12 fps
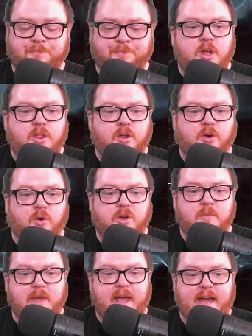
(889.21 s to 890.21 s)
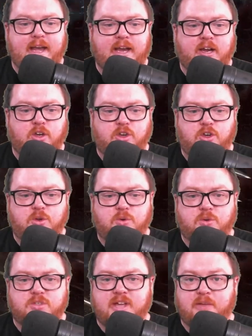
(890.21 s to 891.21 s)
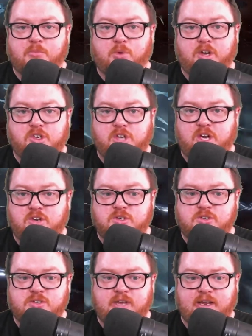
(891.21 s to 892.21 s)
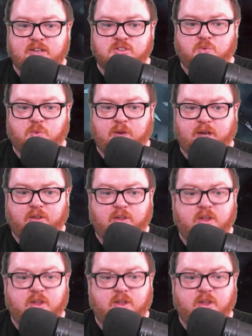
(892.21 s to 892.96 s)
They're going to be adding new tempering changes as well.